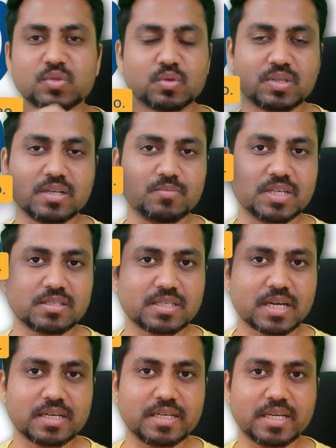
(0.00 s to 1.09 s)
So there will be a
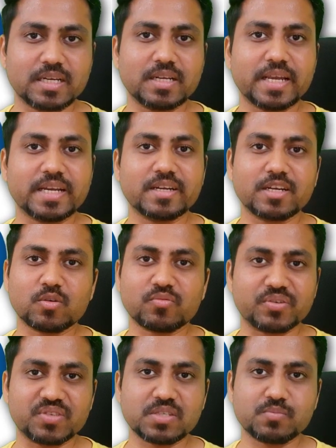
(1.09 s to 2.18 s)
start date, end date of
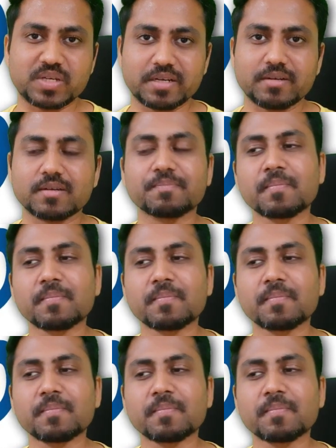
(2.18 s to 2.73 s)
every sprint.